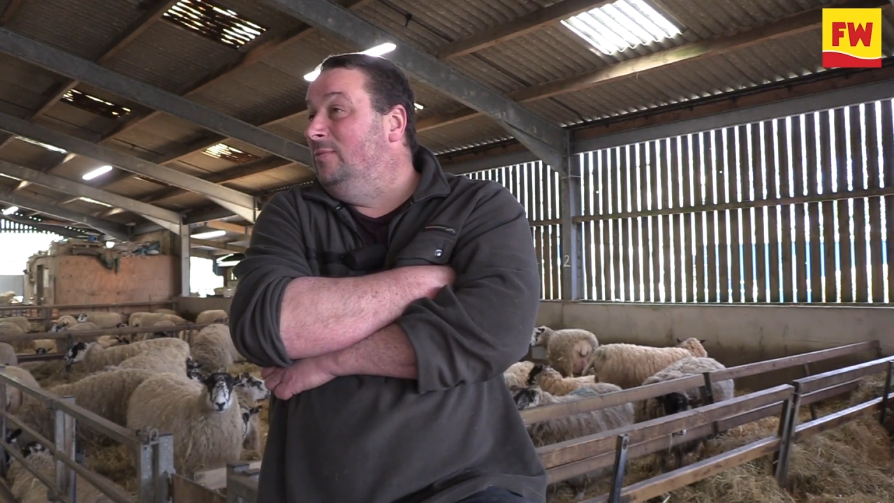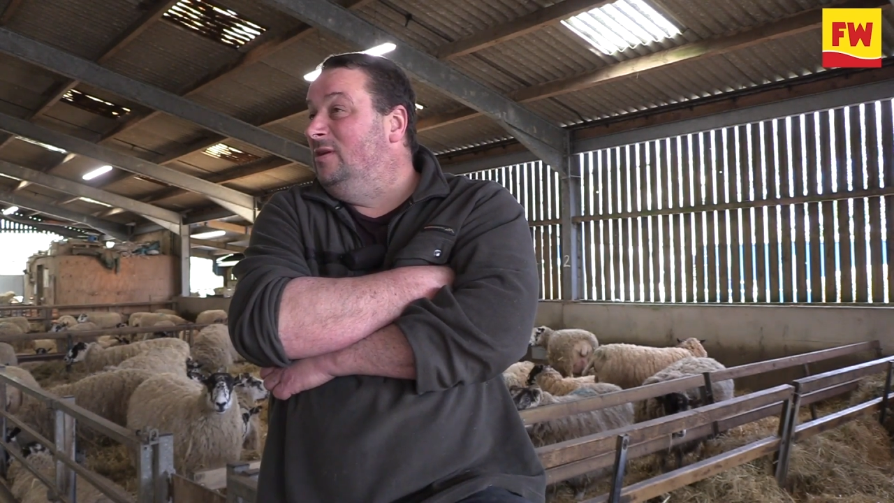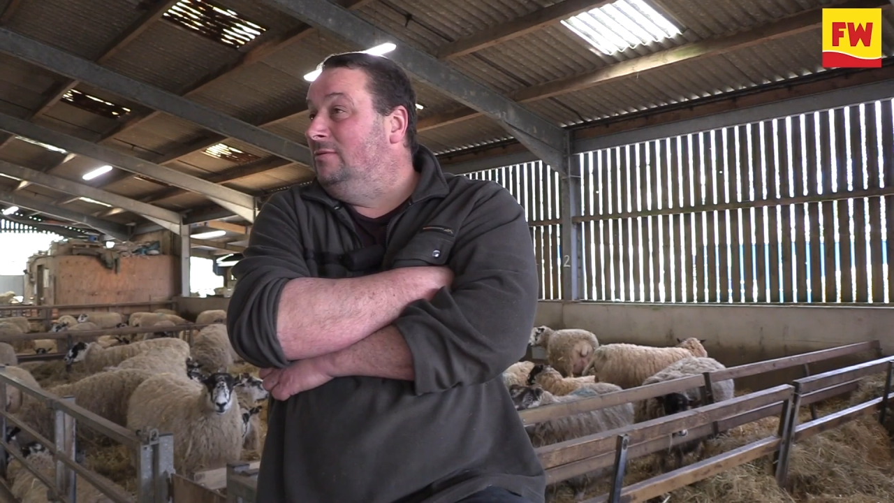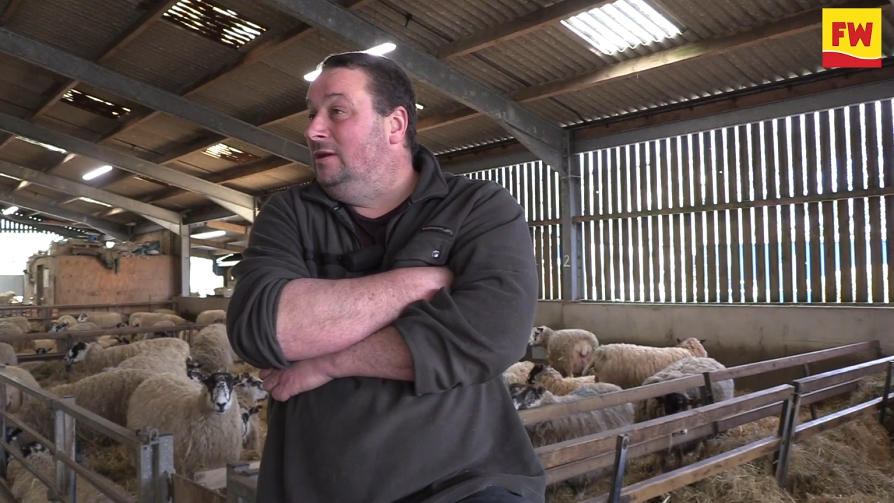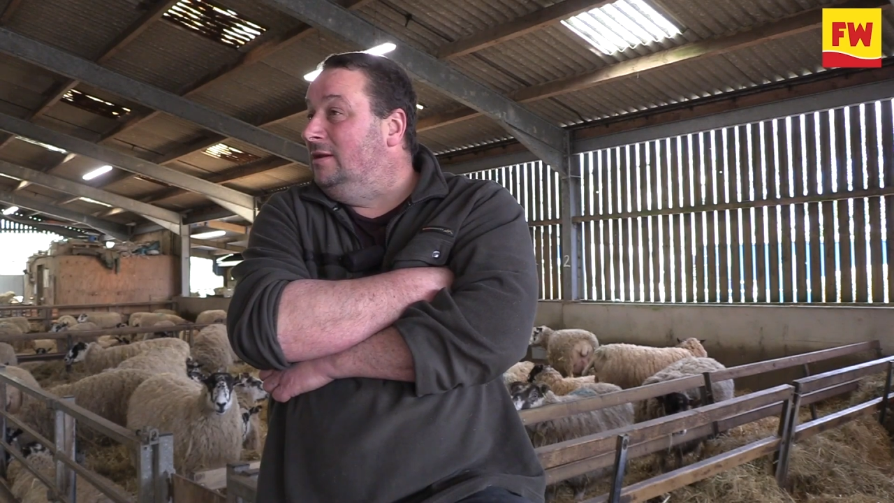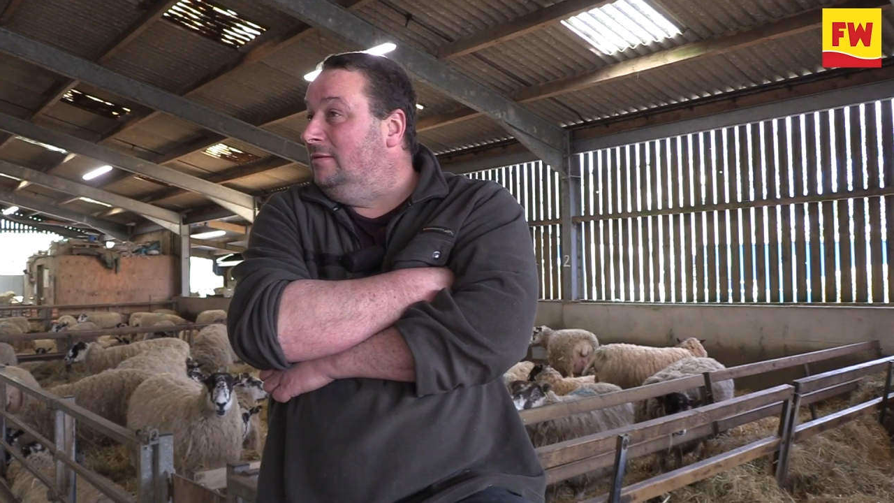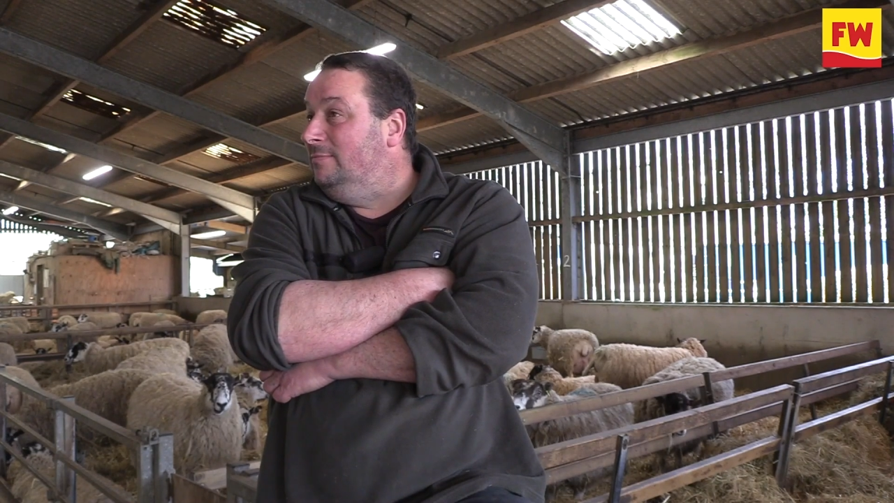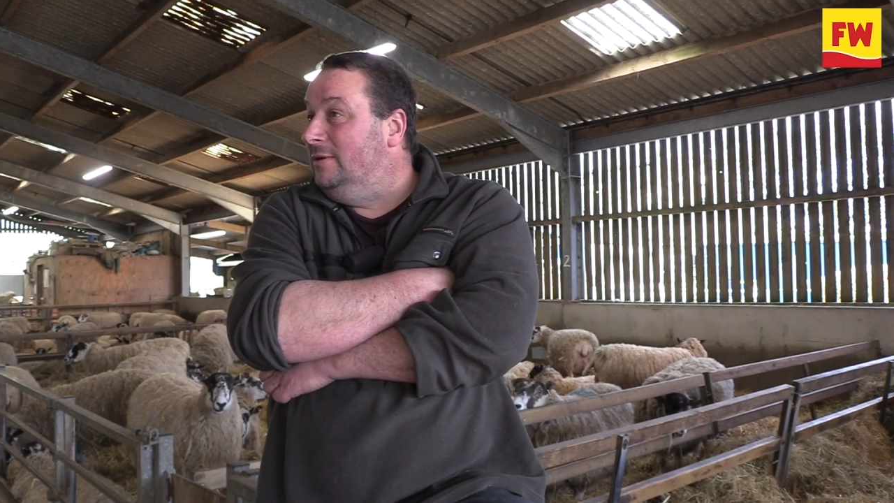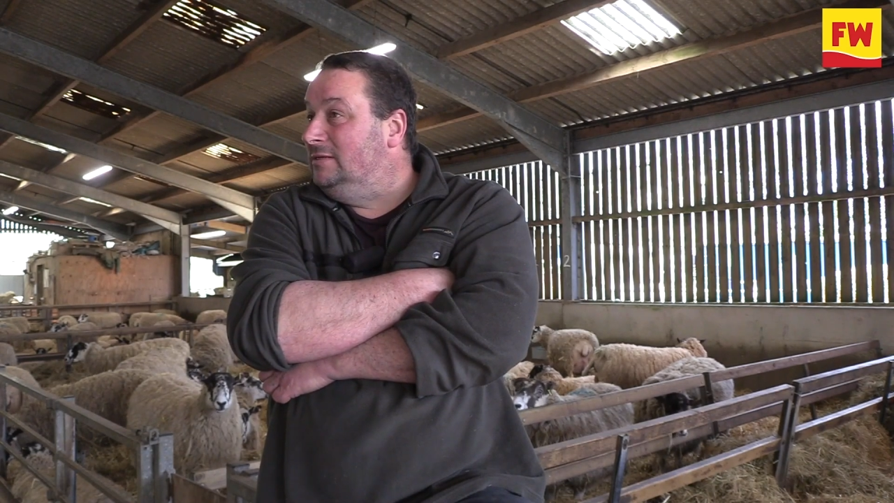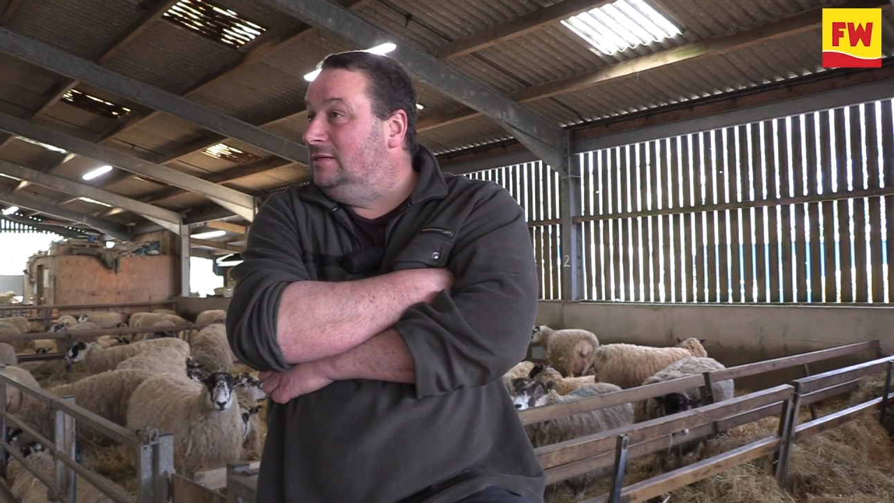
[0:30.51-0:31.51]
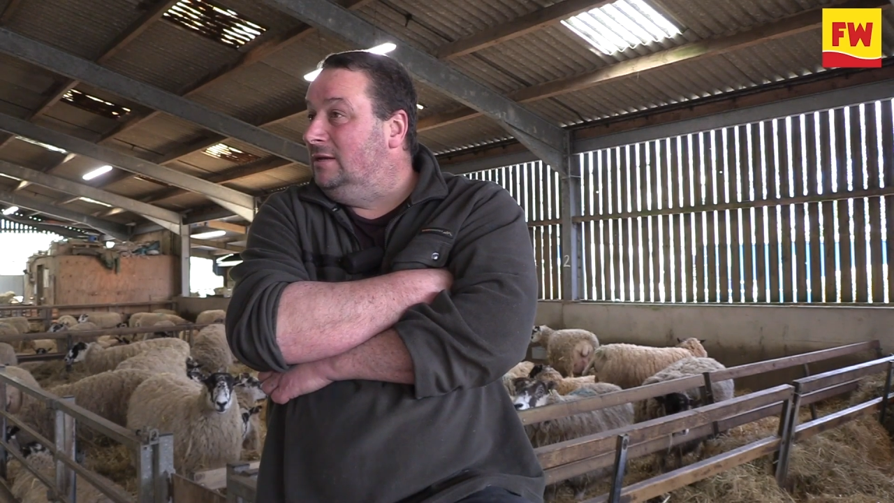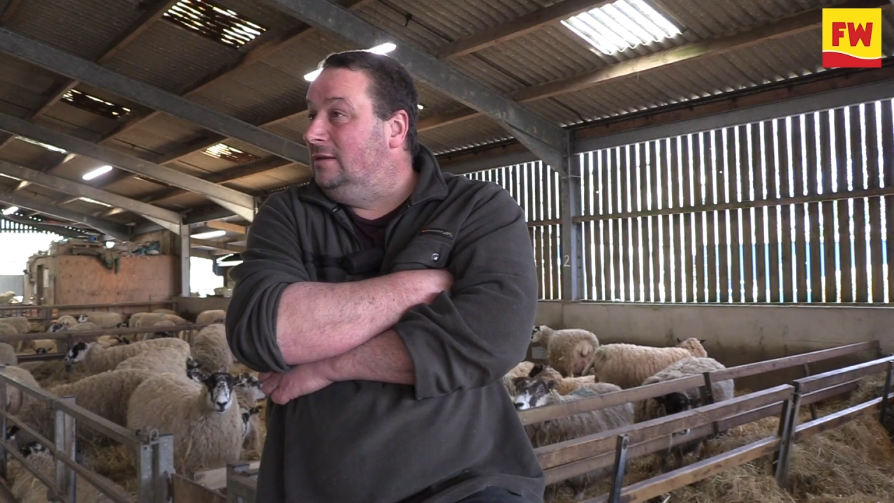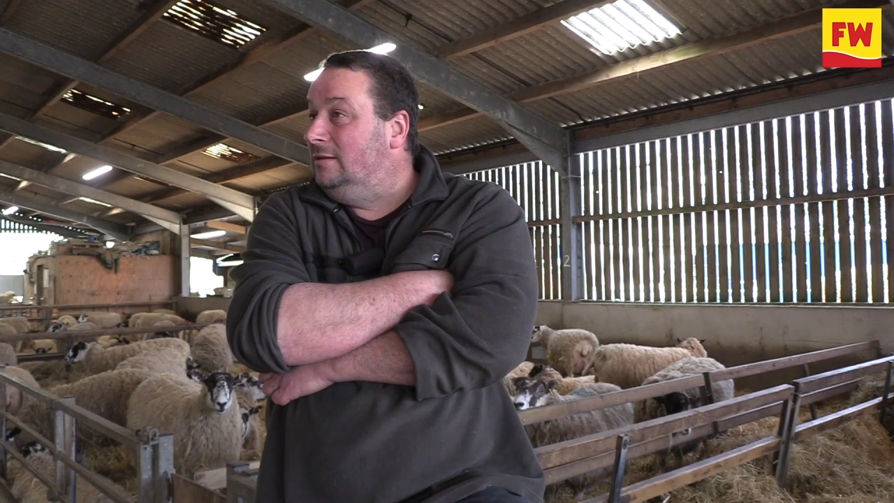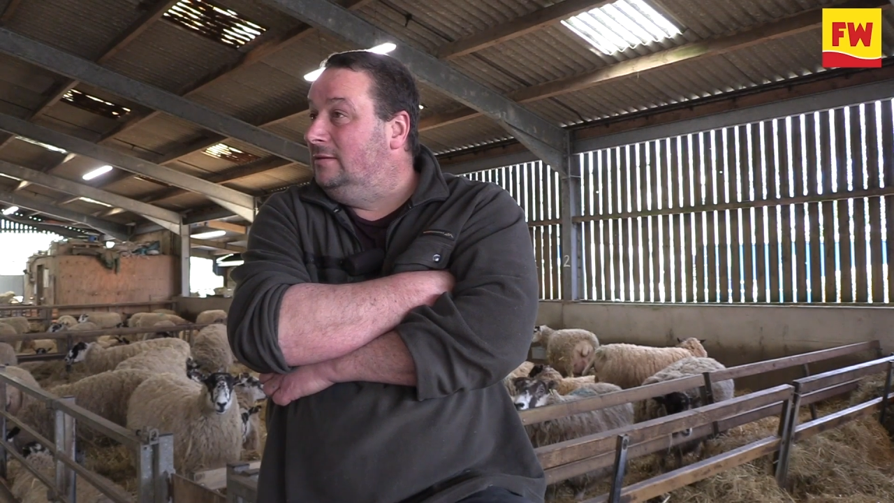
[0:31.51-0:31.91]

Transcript: and we don't need it, basically.